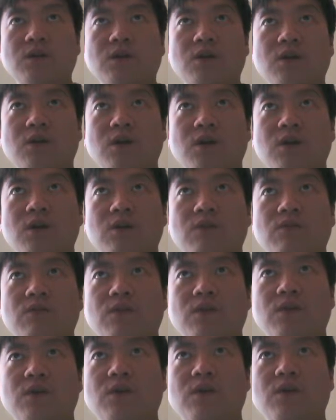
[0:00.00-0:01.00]
lot of
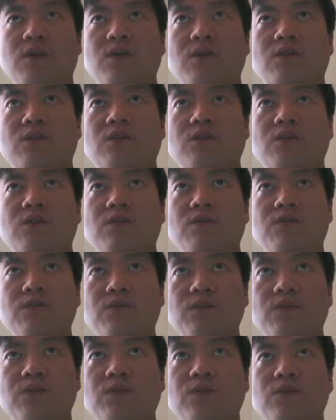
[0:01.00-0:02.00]
the
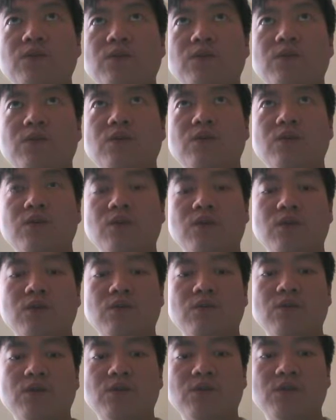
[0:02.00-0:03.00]
review
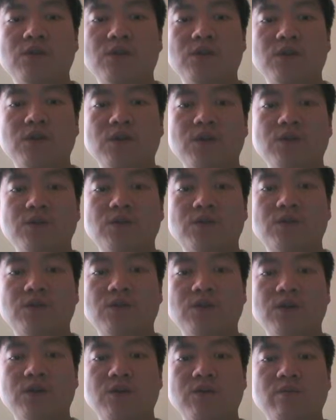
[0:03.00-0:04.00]
which is
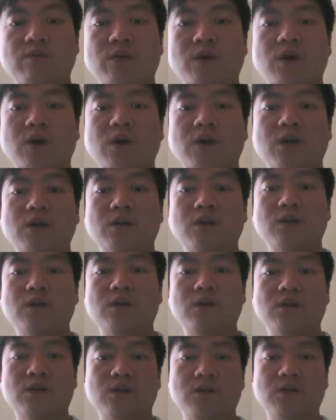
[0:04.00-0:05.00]
created by
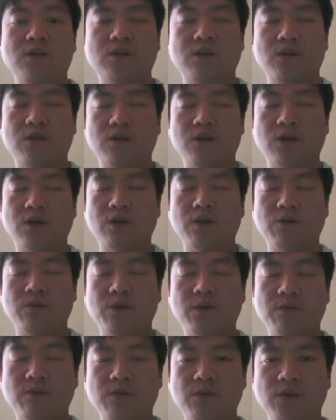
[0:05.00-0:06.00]
the
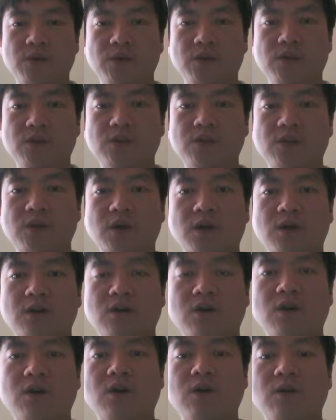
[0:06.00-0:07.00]

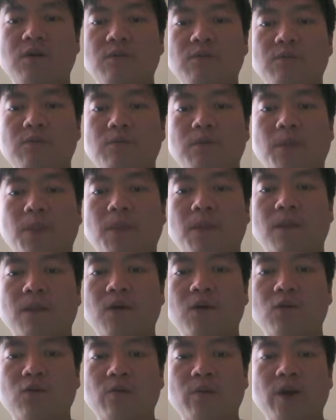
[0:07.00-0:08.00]
Airbnb.com
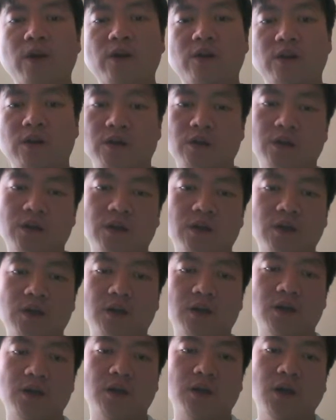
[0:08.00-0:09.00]
automatically.
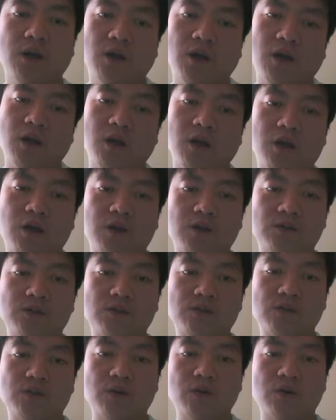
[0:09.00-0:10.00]

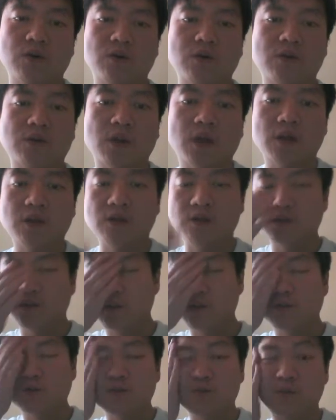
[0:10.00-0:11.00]
So that needs
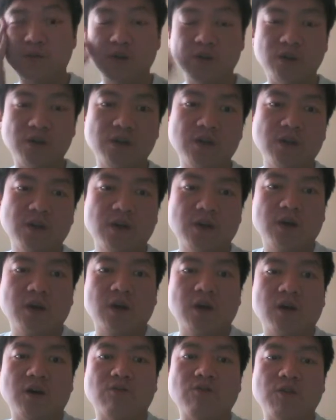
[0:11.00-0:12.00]
to be
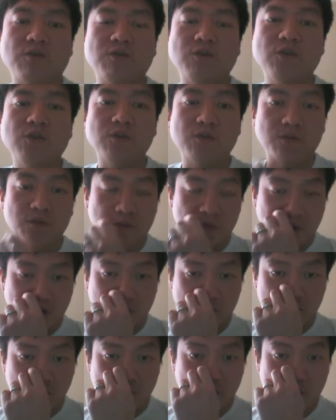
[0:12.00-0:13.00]
removed
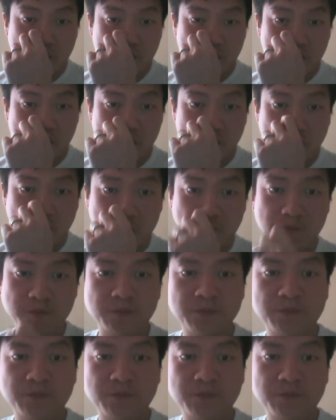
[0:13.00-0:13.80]
as well. So